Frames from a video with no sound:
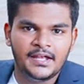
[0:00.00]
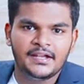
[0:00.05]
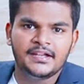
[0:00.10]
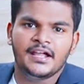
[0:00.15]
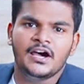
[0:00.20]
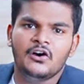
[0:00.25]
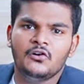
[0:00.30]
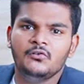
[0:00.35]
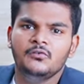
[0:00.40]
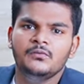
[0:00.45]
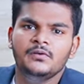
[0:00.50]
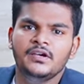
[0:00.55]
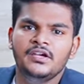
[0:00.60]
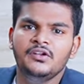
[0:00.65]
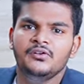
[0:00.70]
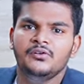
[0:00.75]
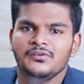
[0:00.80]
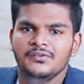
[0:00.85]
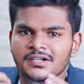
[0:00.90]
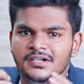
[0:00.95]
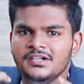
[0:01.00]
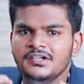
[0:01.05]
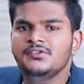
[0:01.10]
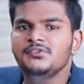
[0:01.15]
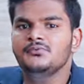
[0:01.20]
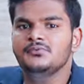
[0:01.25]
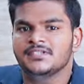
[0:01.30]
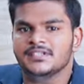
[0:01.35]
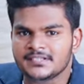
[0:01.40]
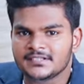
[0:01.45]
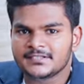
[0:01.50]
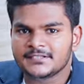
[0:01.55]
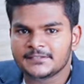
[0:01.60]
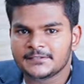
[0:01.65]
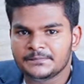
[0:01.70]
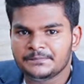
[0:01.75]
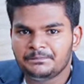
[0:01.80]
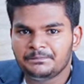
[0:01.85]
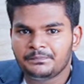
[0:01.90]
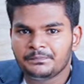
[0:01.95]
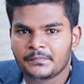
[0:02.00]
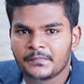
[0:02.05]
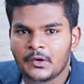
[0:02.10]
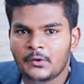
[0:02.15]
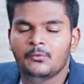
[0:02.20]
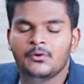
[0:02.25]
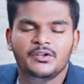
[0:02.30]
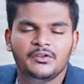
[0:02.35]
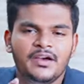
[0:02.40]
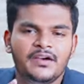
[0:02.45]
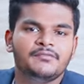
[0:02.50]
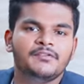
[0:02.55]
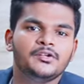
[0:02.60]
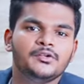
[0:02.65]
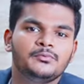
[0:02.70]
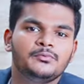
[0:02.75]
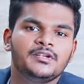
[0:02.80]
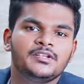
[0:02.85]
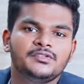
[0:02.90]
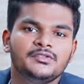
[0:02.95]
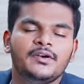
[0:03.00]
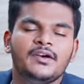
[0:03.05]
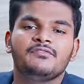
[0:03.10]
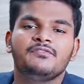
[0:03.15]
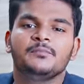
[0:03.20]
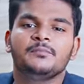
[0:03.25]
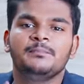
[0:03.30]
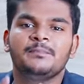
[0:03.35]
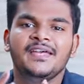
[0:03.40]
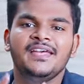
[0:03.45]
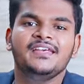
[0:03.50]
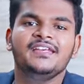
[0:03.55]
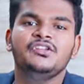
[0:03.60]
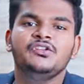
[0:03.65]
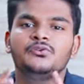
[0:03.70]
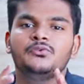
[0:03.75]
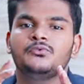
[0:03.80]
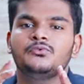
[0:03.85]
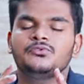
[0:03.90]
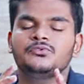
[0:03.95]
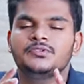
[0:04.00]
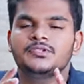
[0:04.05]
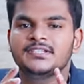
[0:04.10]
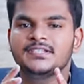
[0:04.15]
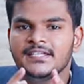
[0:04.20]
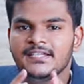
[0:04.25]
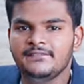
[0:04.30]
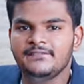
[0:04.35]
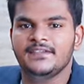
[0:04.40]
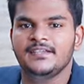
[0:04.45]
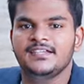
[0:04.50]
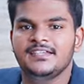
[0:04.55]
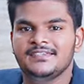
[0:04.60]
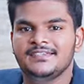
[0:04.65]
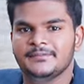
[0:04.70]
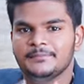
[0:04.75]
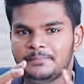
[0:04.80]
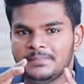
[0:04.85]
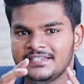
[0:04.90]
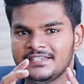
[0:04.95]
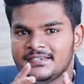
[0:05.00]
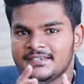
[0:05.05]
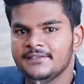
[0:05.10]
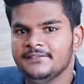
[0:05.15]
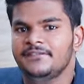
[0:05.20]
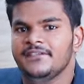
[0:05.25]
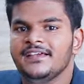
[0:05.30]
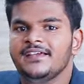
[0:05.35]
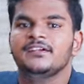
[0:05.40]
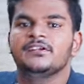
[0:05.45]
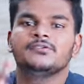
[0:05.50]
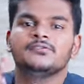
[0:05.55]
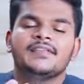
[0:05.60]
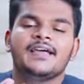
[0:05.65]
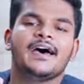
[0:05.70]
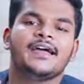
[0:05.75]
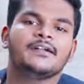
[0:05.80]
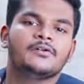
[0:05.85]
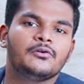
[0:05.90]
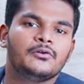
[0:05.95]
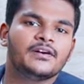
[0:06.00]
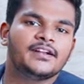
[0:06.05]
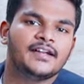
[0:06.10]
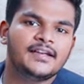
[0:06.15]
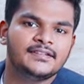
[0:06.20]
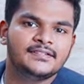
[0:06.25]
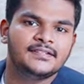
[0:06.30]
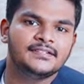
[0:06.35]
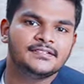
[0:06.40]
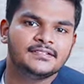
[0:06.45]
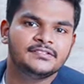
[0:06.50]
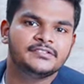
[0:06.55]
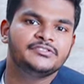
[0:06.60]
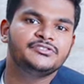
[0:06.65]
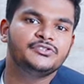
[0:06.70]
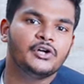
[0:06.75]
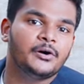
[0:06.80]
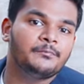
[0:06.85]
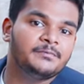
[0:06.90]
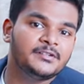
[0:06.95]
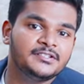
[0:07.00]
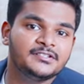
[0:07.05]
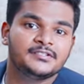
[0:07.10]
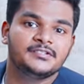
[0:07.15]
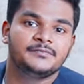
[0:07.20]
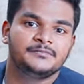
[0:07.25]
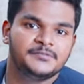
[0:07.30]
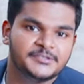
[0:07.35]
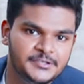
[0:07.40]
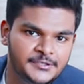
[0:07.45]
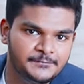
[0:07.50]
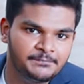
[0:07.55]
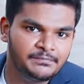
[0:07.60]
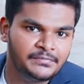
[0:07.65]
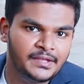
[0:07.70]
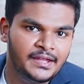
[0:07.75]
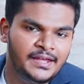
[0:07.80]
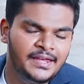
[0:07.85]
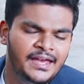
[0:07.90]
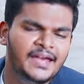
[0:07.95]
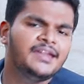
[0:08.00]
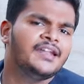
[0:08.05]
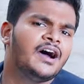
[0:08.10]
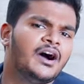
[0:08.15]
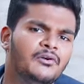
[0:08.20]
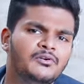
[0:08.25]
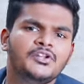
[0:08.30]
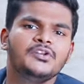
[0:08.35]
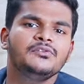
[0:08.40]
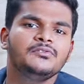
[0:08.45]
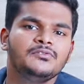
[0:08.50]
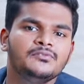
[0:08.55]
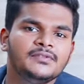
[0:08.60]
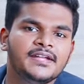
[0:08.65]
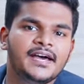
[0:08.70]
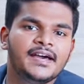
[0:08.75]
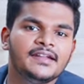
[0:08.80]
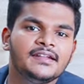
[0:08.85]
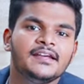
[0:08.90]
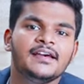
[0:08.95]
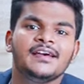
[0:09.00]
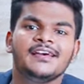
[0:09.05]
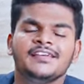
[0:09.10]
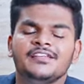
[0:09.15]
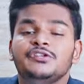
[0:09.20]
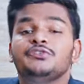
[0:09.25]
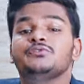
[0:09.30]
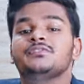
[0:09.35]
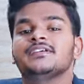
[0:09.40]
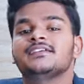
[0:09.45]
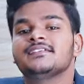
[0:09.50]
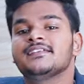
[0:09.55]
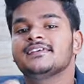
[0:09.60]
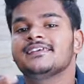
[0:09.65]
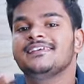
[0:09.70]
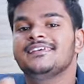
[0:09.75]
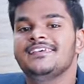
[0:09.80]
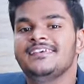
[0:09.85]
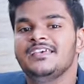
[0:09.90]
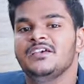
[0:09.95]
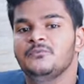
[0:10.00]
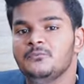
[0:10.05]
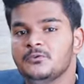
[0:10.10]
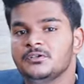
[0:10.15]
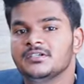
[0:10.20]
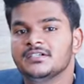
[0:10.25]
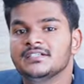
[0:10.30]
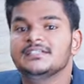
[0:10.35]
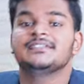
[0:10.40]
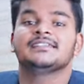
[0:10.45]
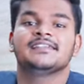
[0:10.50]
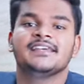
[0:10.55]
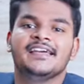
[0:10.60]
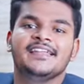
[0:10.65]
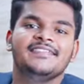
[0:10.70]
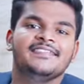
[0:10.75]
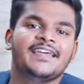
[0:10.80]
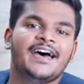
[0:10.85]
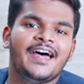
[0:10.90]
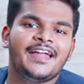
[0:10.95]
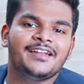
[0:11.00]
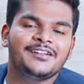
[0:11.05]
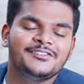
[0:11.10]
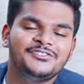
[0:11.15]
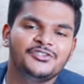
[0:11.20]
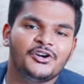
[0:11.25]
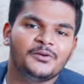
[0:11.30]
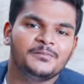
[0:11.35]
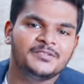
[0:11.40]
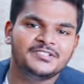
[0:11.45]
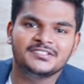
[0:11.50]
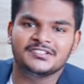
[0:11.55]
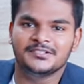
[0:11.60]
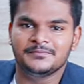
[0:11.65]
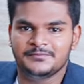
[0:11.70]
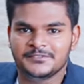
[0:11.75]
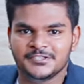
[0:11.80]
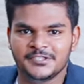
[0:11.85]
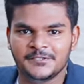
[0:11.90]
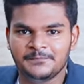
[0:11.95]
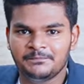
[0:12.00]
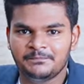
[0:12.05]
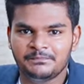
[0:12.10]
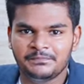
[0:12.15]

Now, in order to do this, what you have to do is you have to make your CV specific to that organization's job description. And how do you do that? using the keywords in that job description.